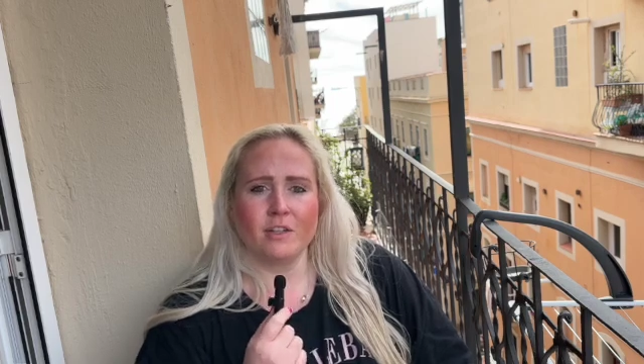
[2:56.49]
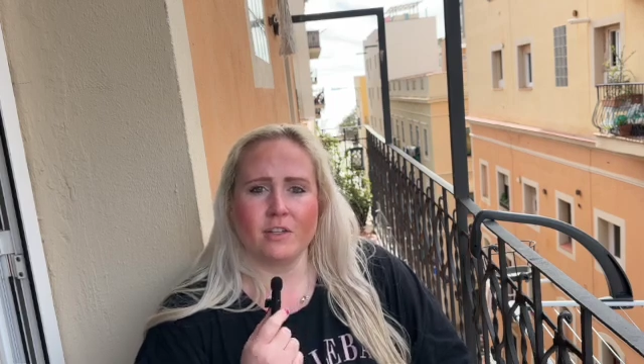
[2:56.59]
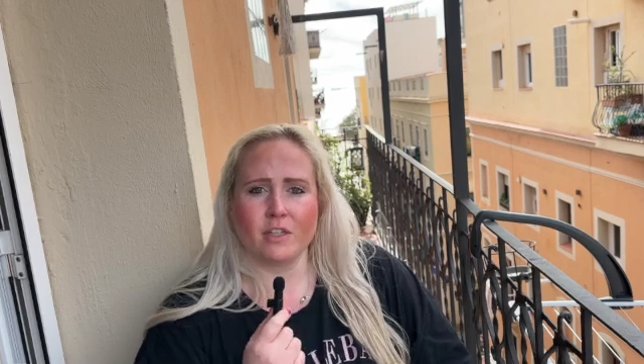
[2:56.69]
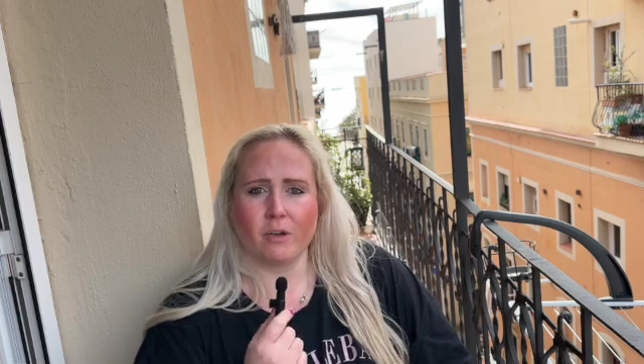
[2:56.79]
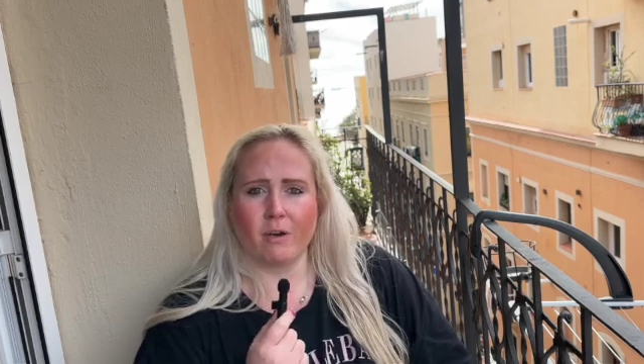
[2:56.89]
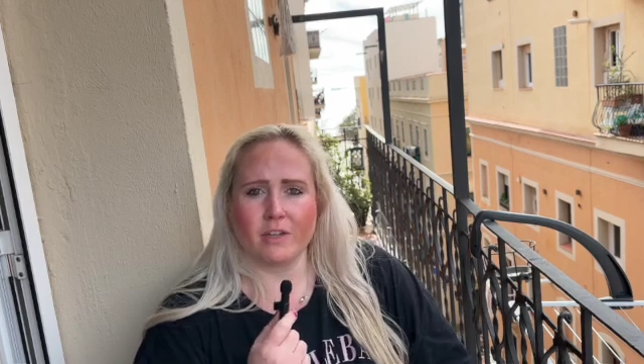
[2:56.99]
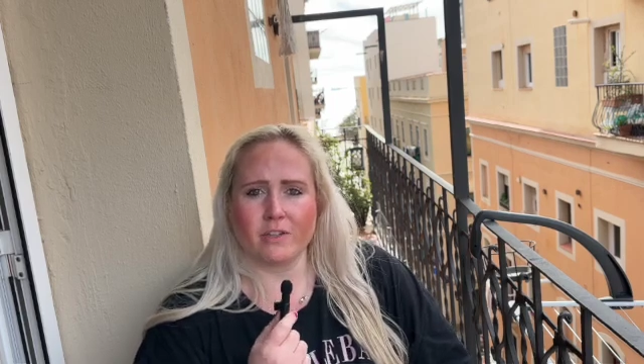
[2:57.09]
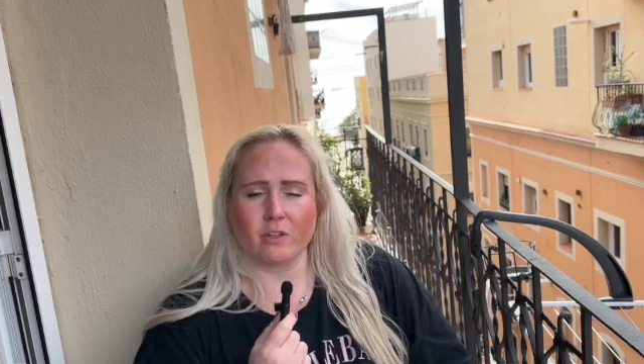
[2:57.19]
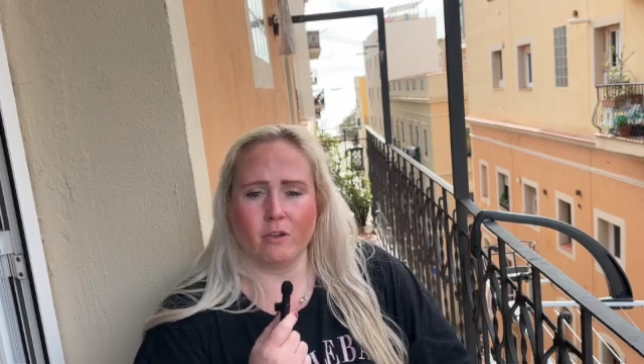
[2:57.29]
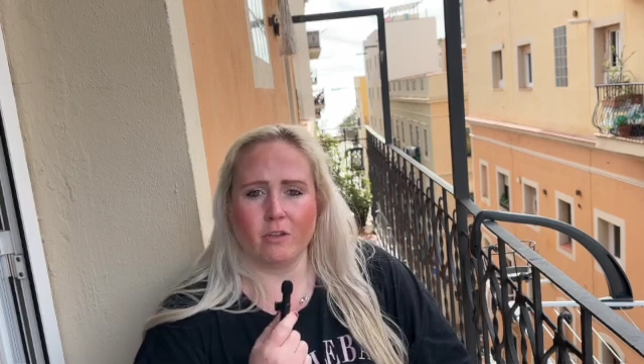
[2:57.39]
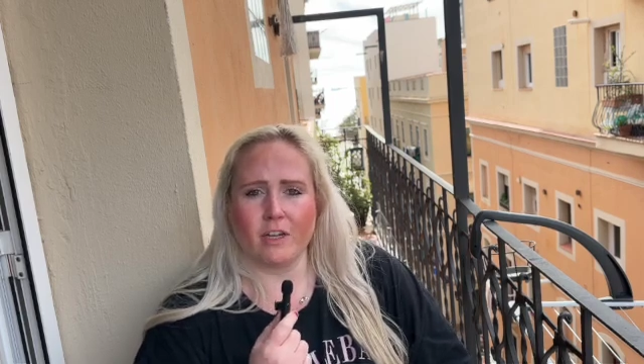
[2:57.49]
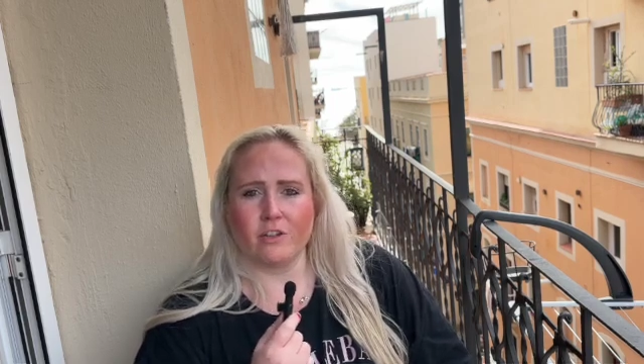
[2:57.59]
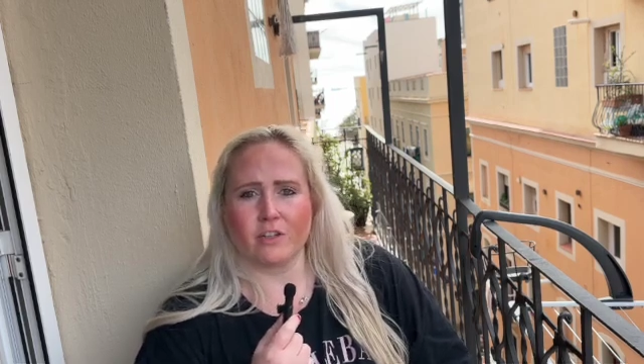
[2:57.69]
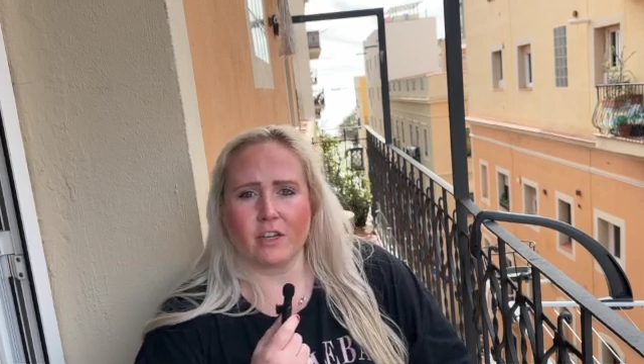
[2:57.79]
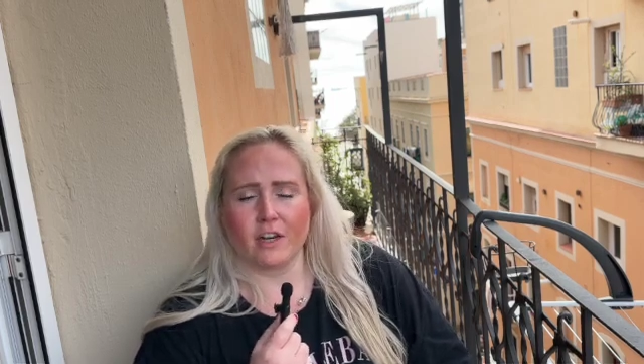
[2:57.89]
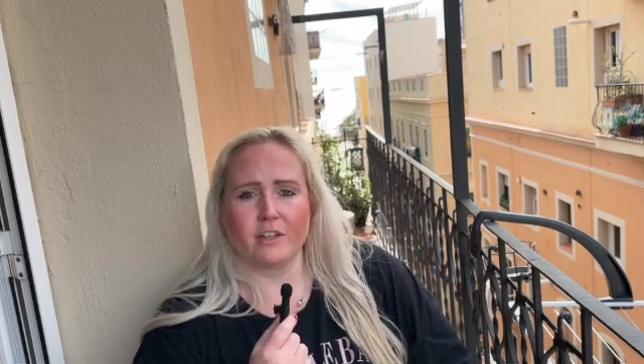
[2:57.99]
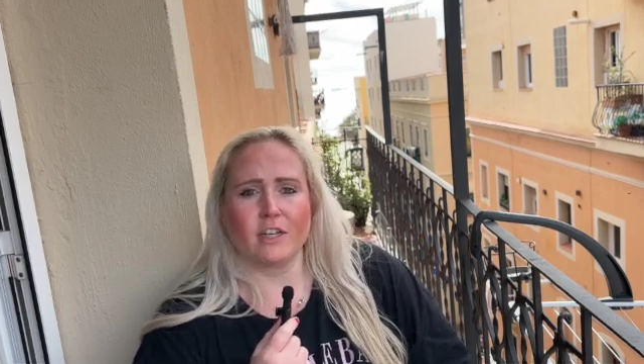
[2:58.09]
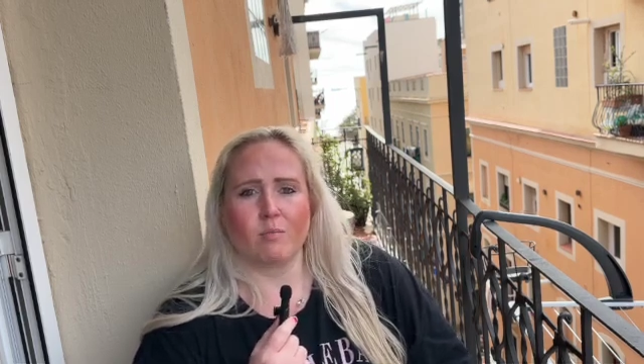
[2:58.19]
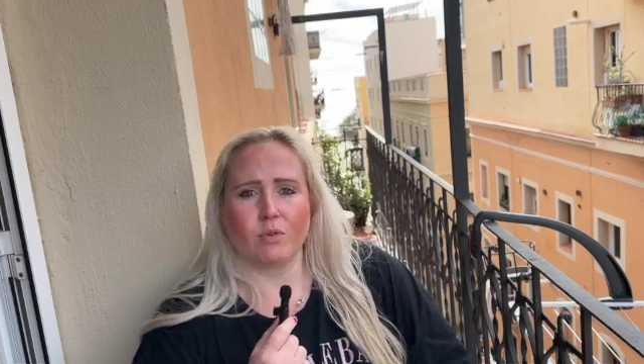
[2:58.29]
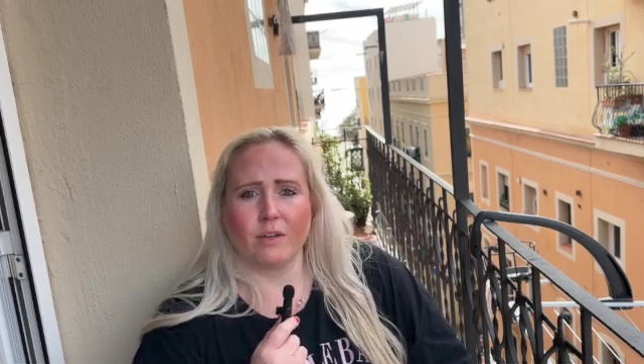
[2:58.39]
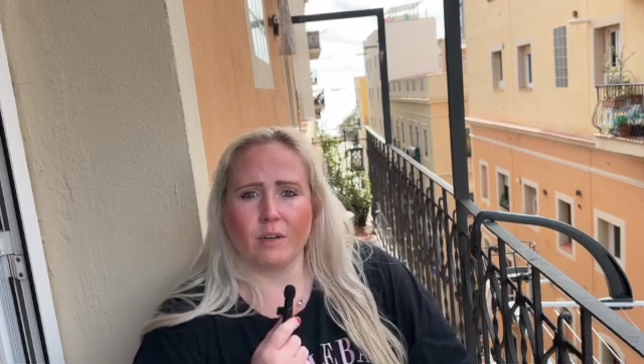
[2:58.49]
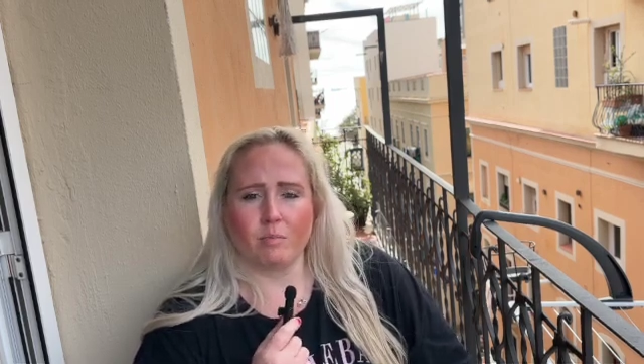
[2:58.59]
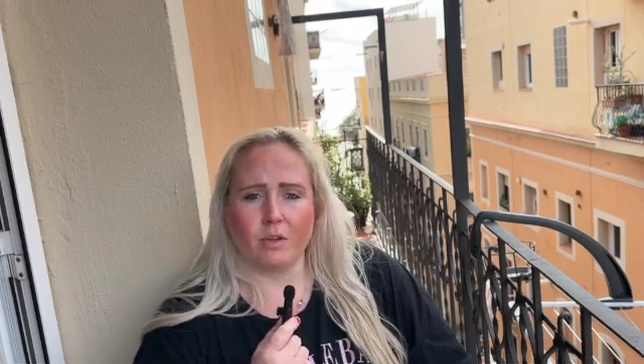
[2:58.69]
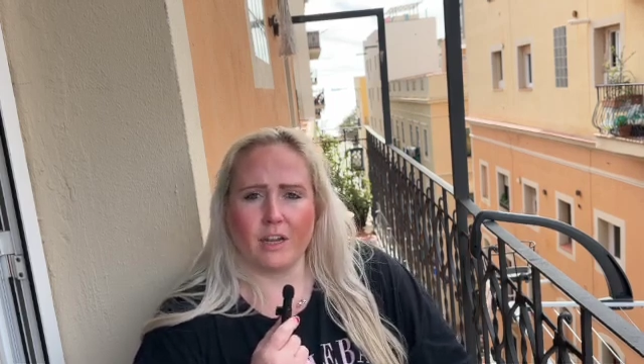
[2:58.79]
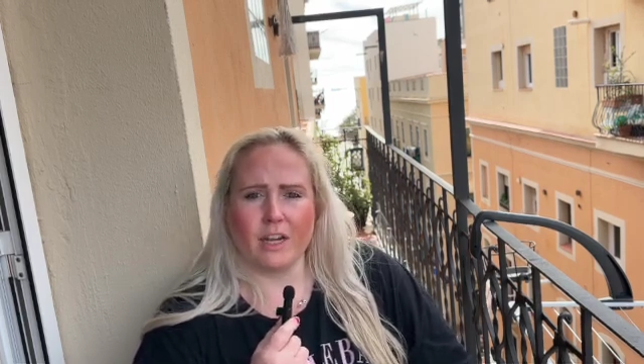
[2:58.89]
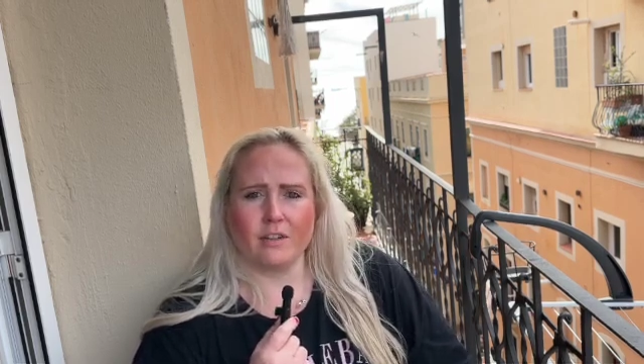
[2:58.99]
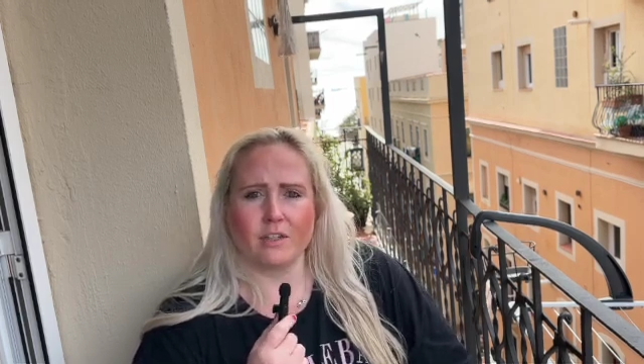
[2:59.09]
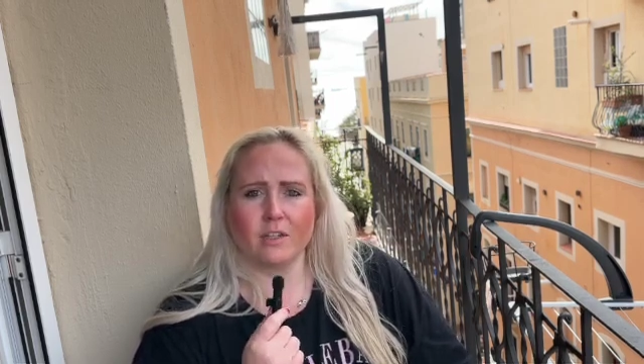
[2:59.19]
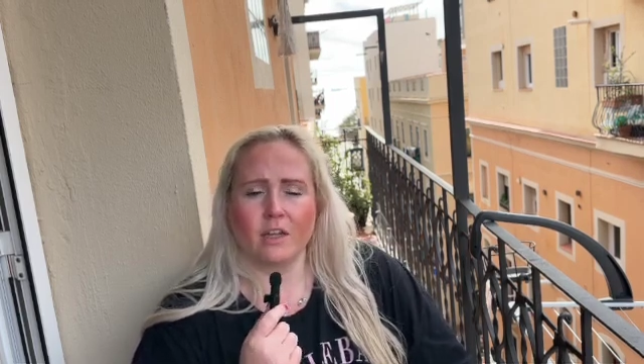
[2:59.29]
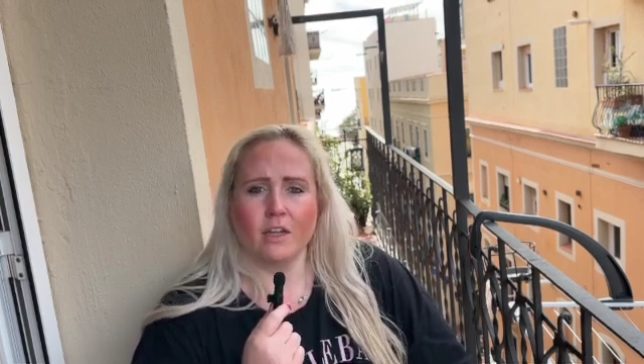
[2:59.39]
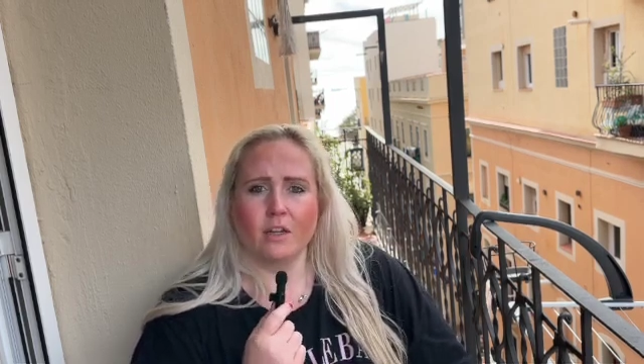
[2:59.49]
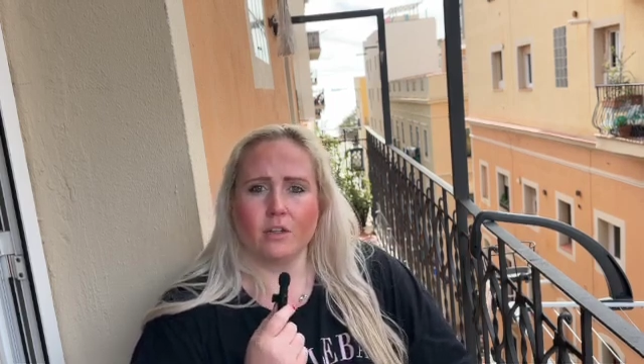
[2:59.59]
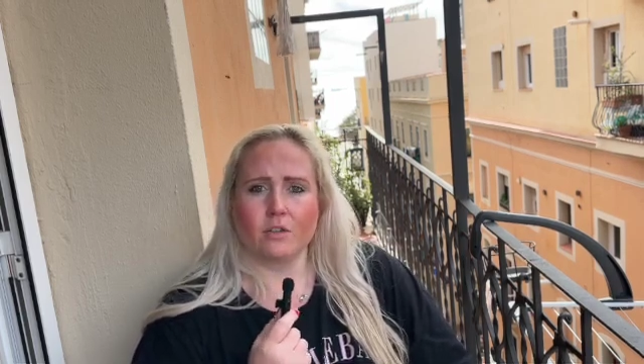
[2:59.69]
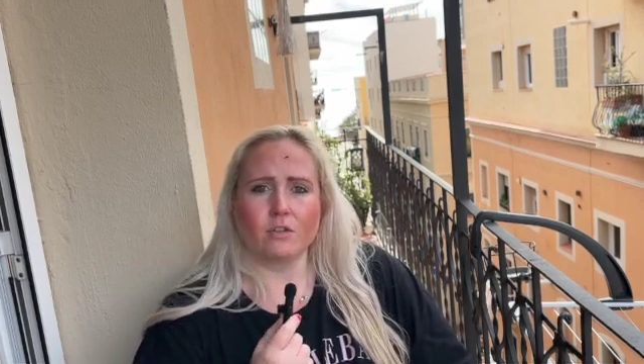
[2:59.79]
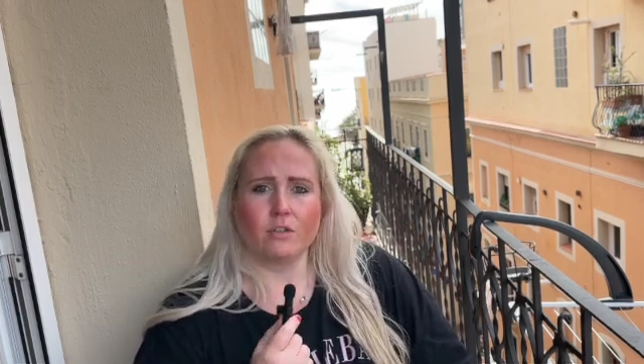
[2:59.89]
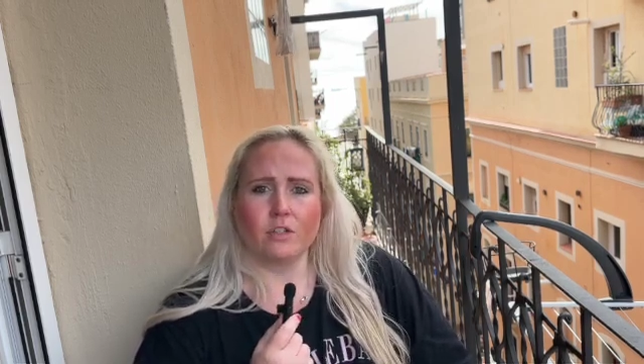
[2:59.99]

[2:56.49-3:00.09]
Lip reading: So I slowly just got a temporary place, sold